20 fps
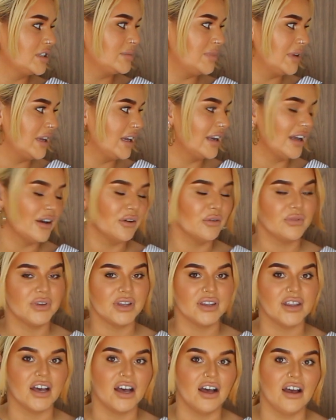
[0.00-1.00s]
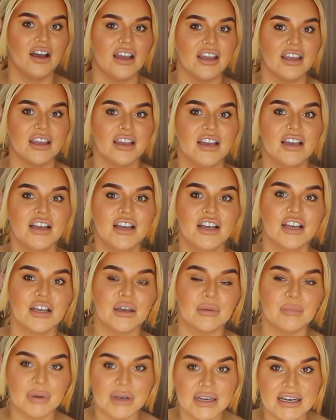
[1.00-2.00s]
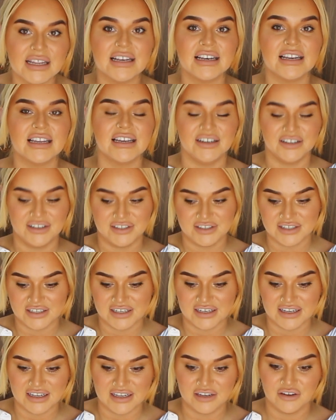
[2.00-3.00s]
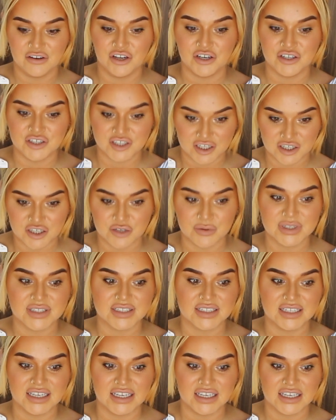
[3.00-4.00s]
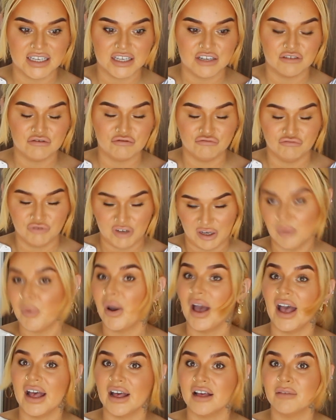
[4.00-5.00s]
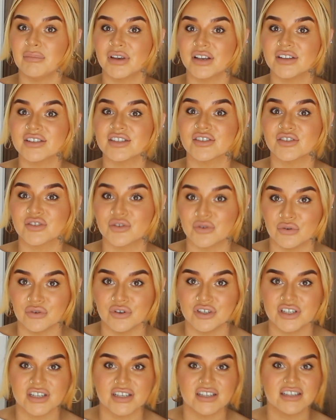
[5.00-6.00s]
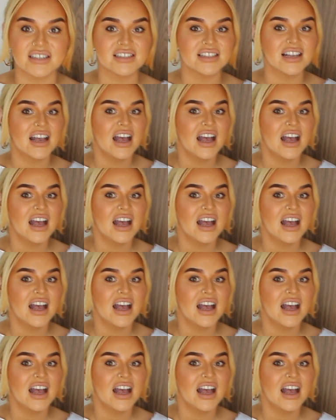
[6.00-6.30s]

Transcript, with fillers: to be an outfit that I completely and utterly, continuously rewear because it is gorgeous.